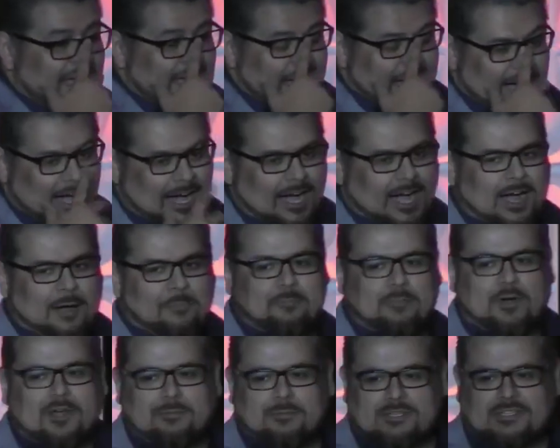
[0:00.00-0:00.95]
I'm
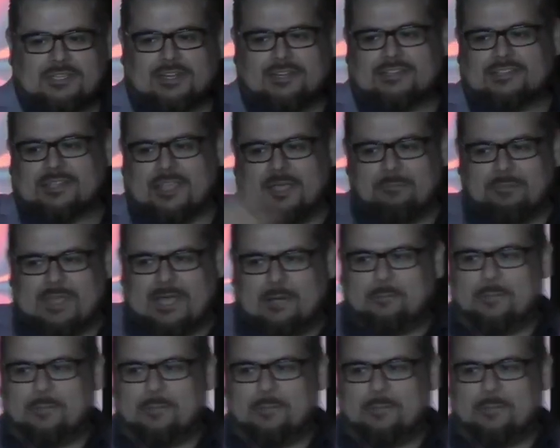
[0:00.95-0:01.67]
pretty much going to skip that